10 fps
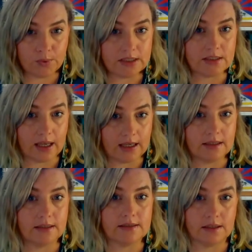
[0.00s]
which
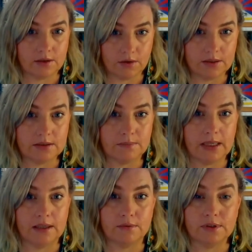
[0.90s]
candidates are going to
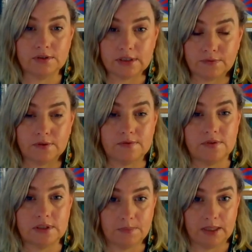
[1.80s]
make a real difference
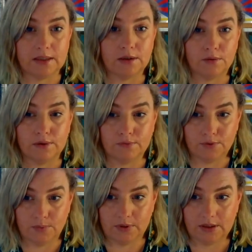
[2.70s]
for Tibet going
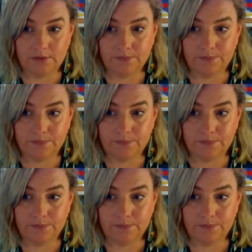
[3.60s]
forward.